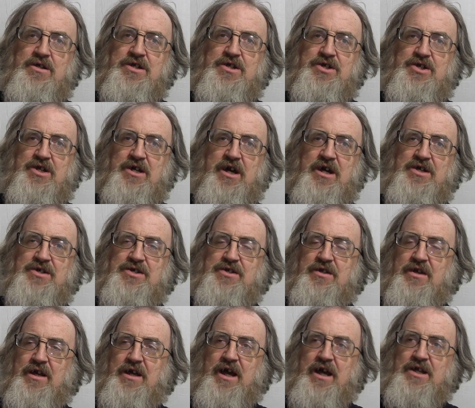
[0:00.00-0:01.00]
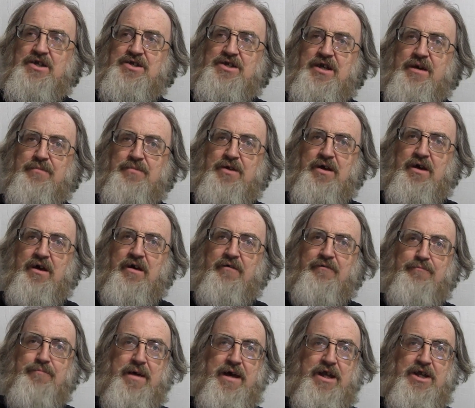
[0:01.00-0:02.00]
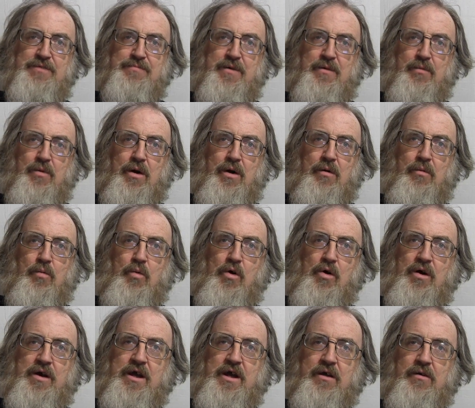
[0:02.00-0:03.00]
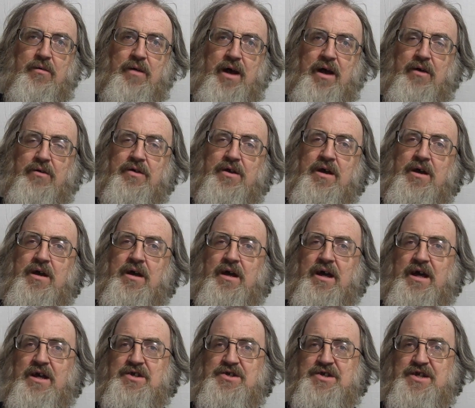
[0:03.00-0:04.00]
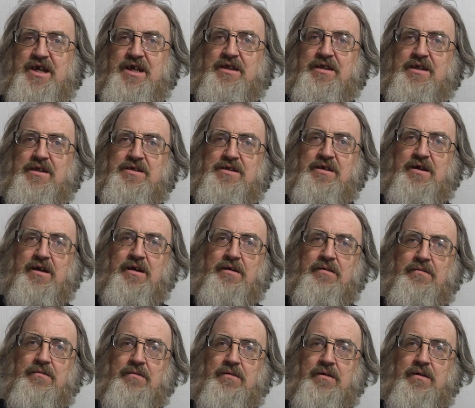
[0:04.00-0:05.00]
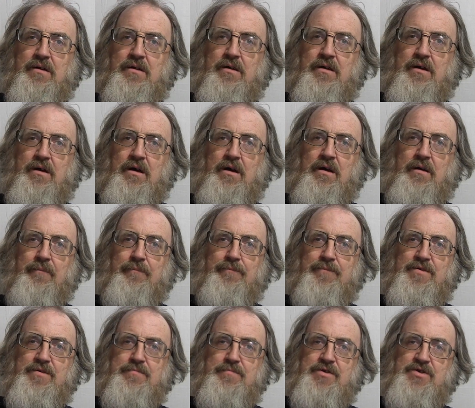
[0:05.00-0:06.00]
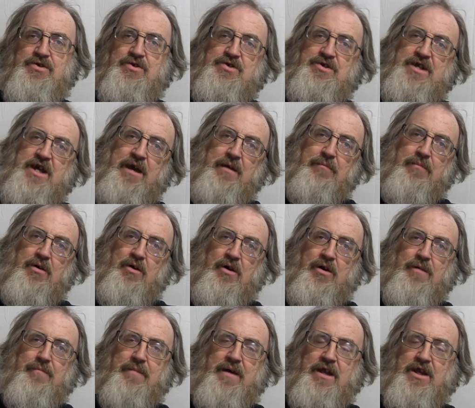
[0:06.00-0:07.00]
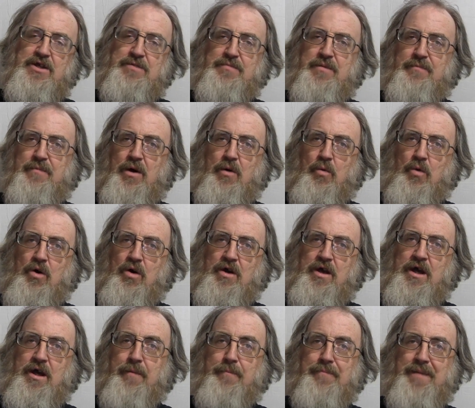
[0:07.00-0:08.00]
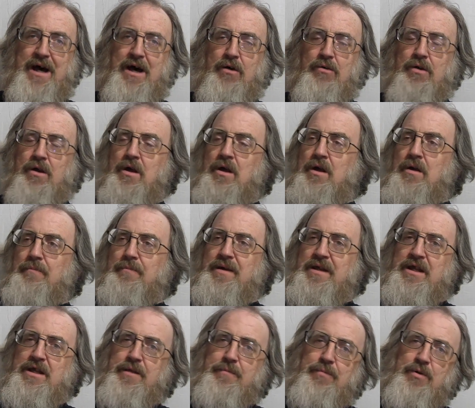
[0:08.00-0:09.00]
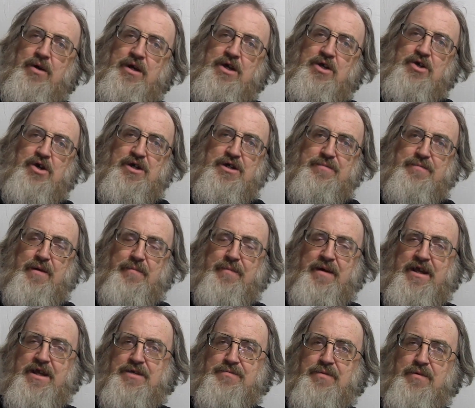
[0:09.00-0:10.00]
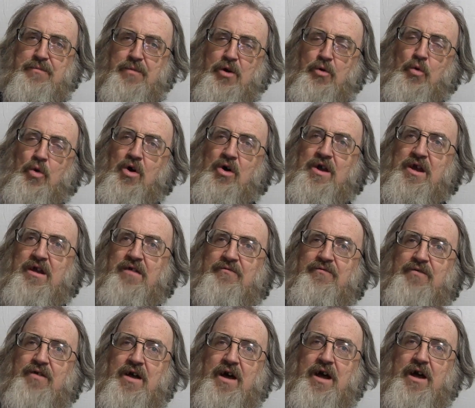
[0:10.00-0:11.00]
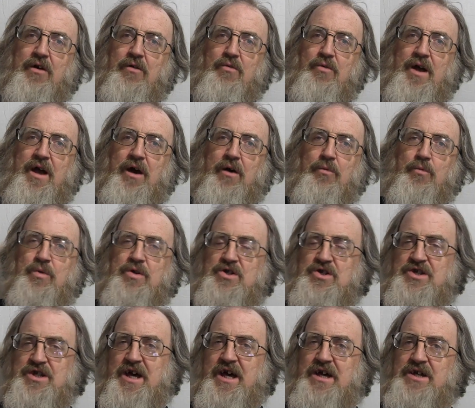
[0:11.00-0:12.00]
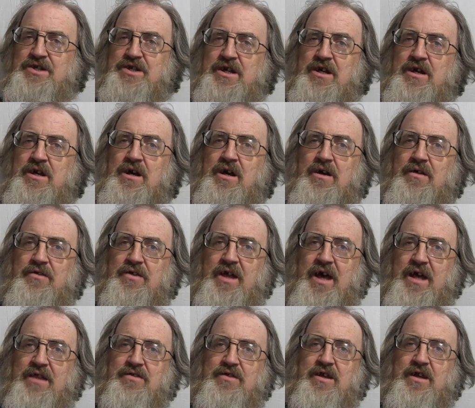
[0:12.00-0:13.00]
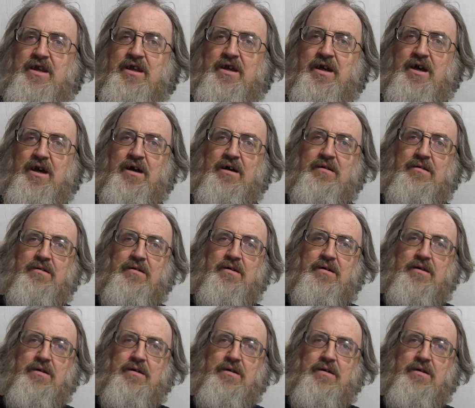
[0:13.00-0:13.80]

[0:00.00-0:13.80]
discuss the concept of management while walking around and state that uh, um, Mr. Sam called it management by walking about. But in the book, he talks about management by walking and flying around, which says that the uh,